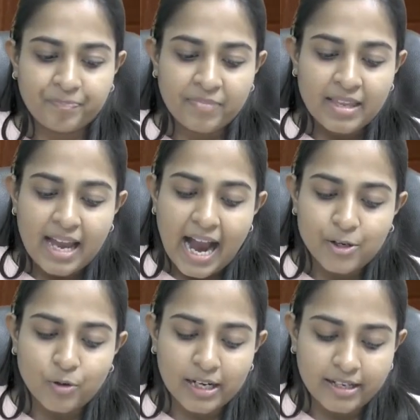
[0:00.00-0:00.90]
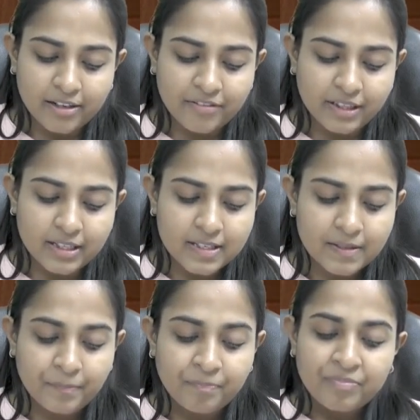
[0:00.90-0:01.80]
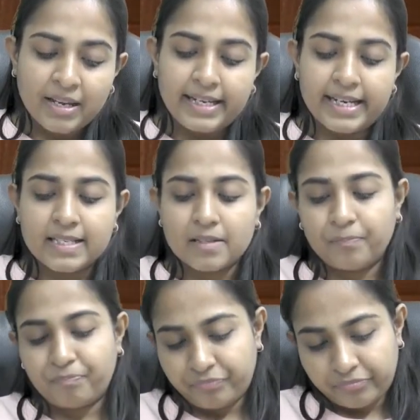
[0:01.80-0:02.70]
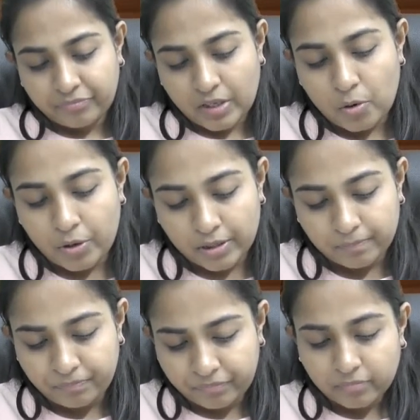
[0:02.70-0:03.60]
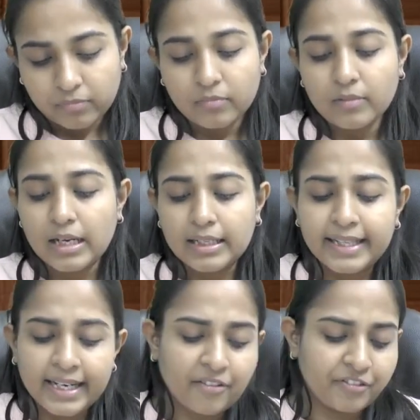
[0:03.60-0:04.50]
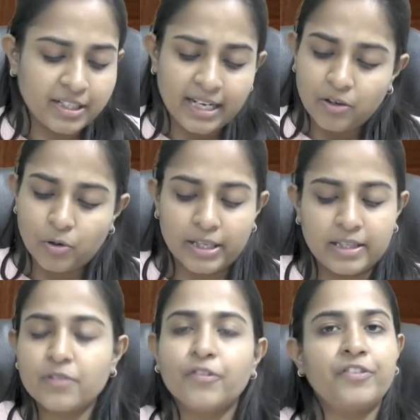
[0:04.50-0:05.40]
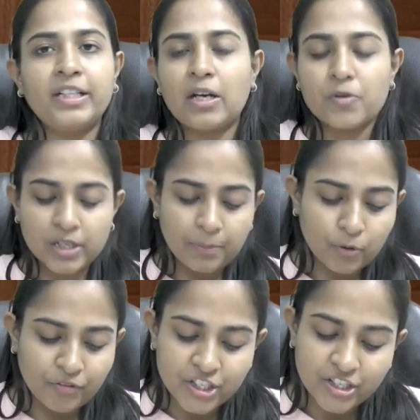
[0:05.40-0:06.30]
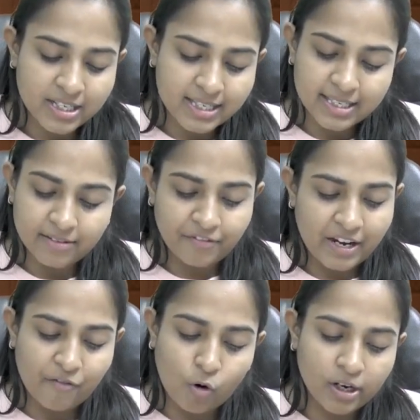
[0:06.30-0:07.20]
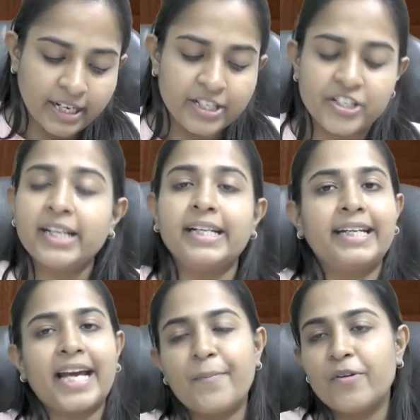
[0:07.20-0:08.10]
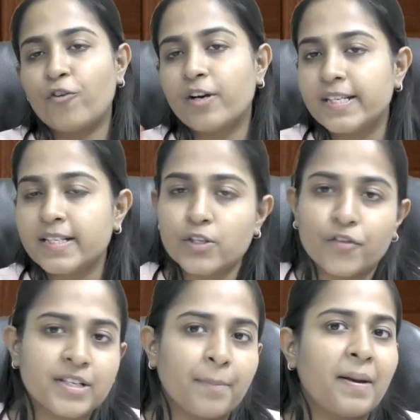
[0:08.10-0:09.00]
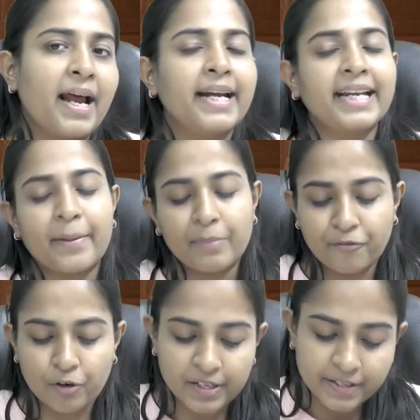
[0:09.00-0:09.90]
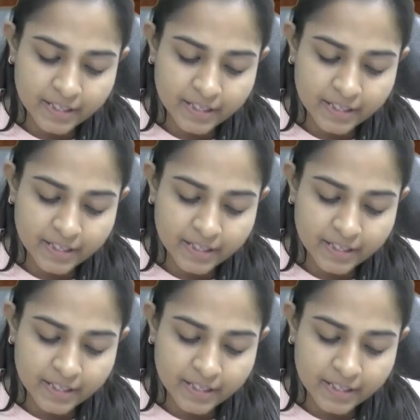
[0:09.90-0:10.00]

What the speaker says: Are you clear with this? Yes? Okay. Then after that, okay, this 50,000 provisions we have already checked. It can be for reasons of supply, it can be for reasons